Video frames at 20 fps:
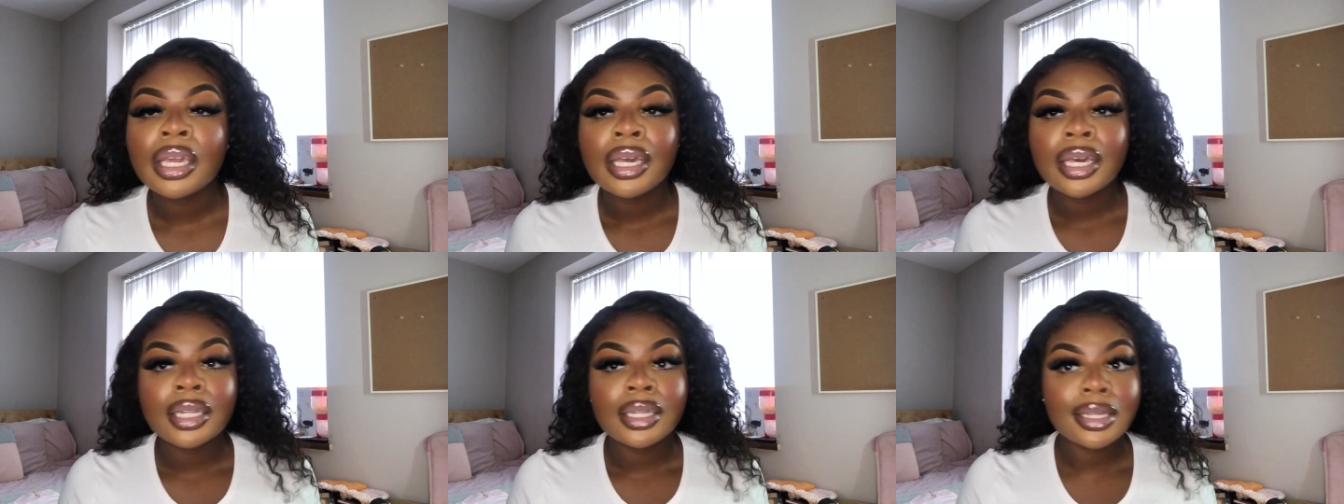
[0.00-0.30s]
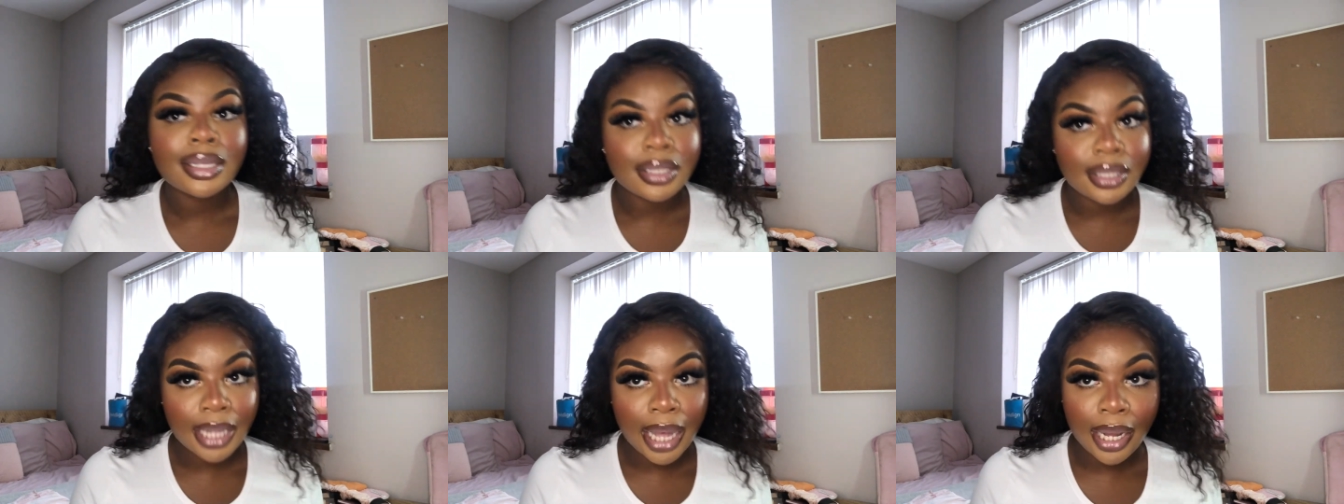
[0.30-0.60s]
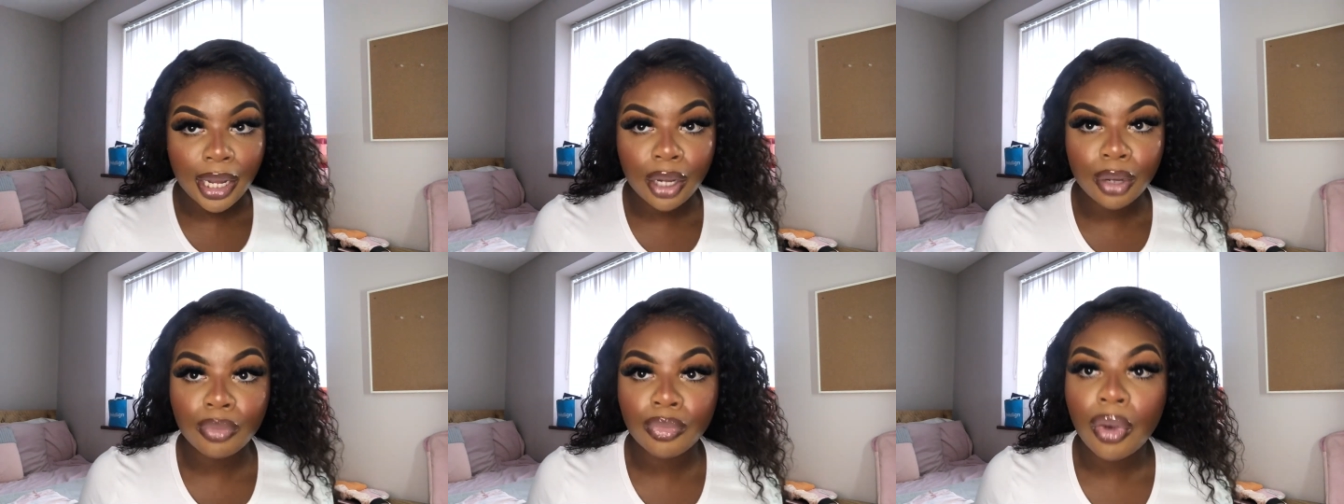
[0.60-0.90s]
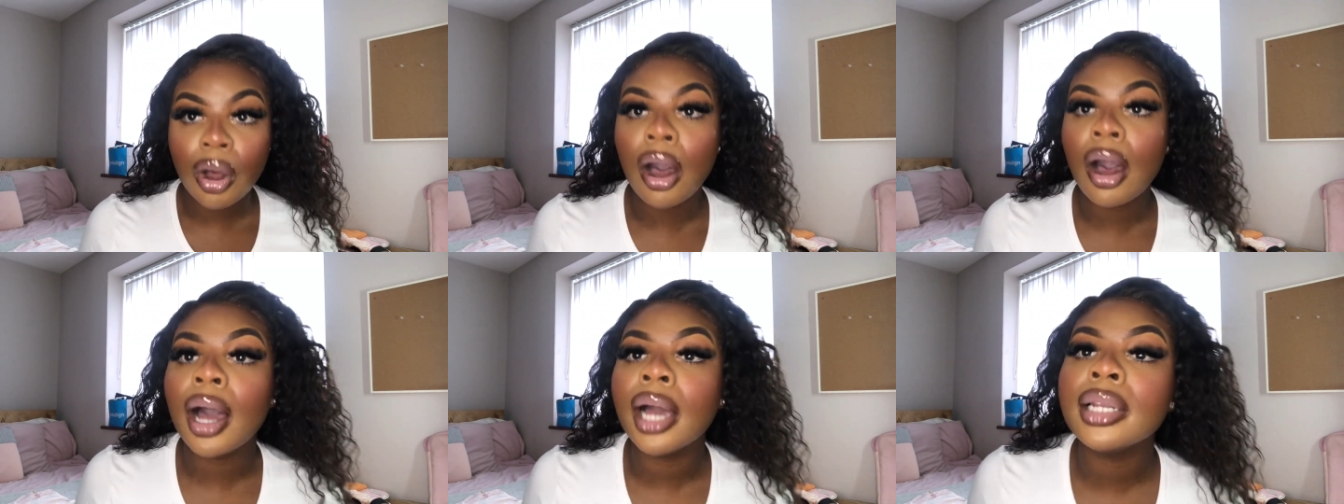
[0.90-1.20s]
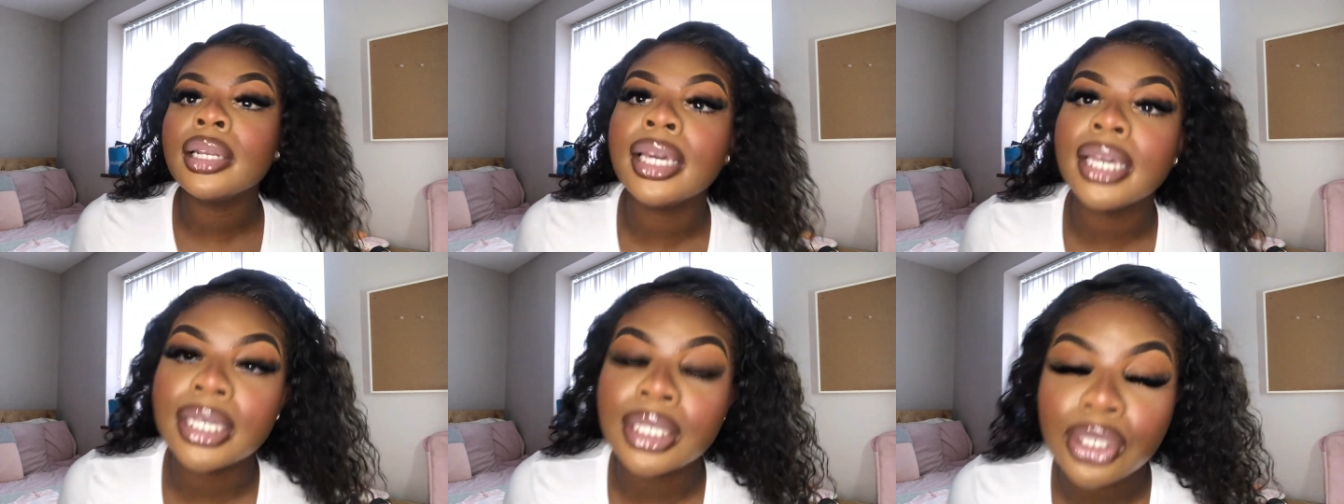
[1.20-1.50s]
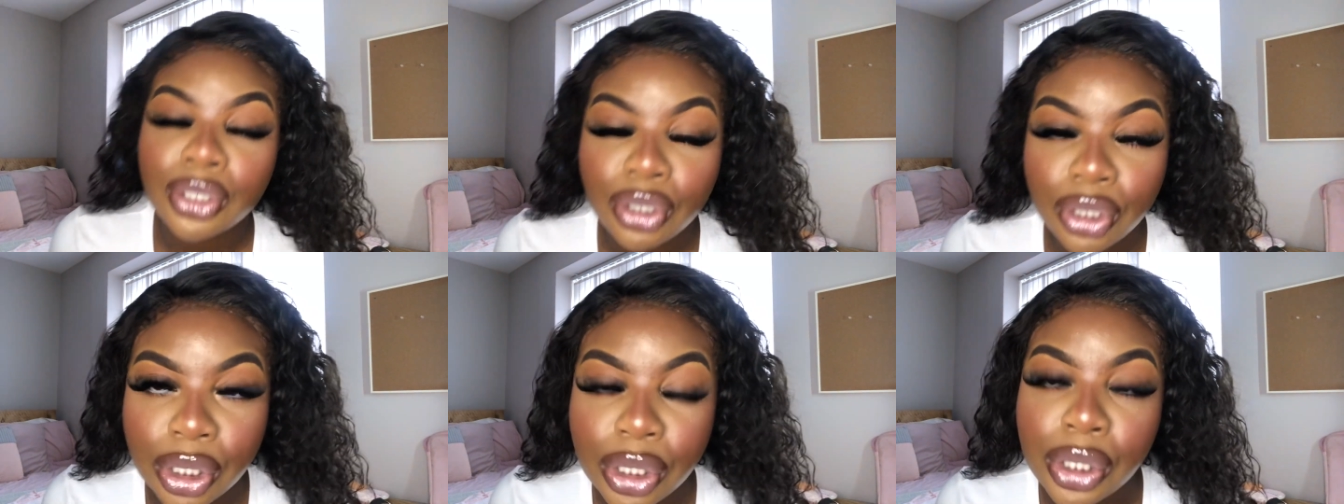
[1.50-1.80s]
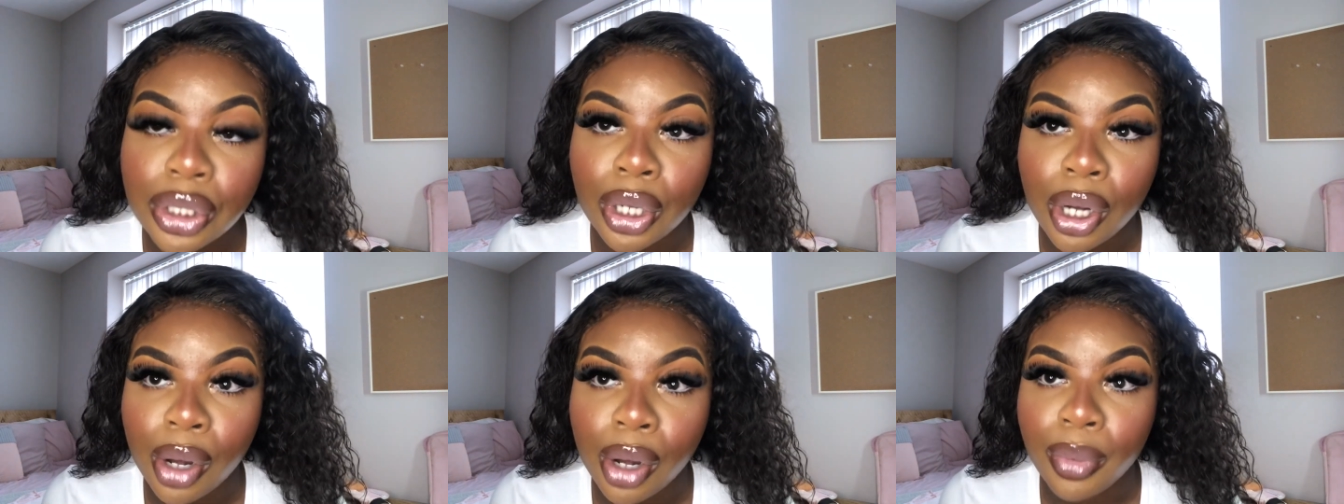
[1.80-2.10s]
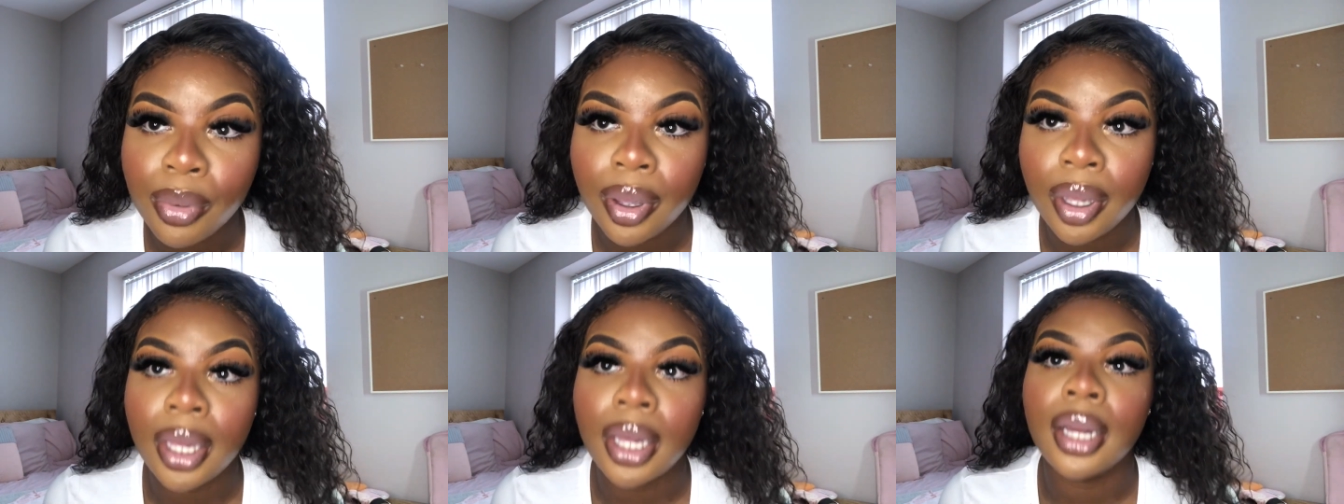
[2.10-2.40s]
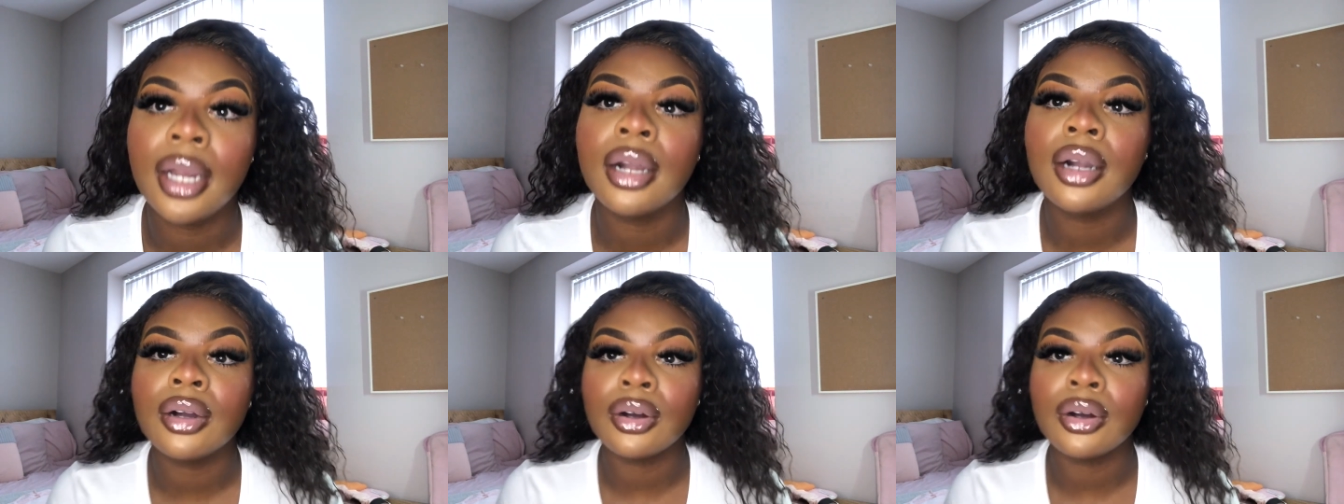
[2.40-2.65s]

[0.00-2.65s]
The second one is just going